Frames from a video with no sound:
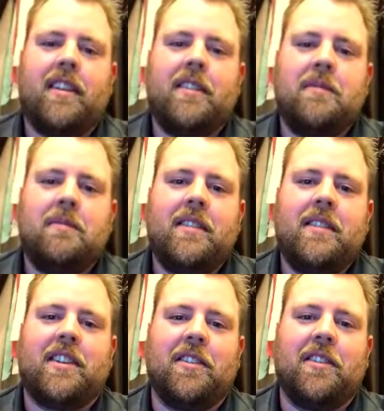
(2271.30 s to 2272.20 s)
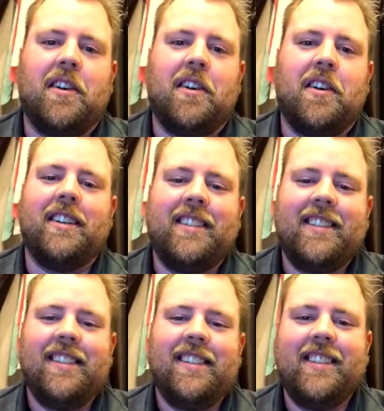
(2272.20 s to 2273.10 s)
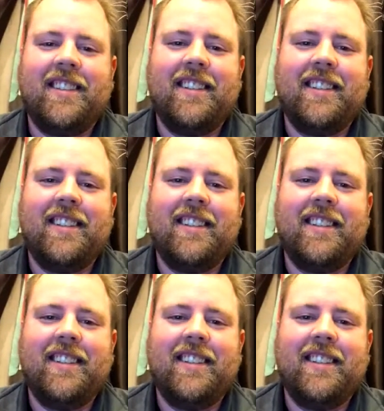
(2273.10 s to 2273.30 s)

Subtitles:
Yeah, okay, that makes sense.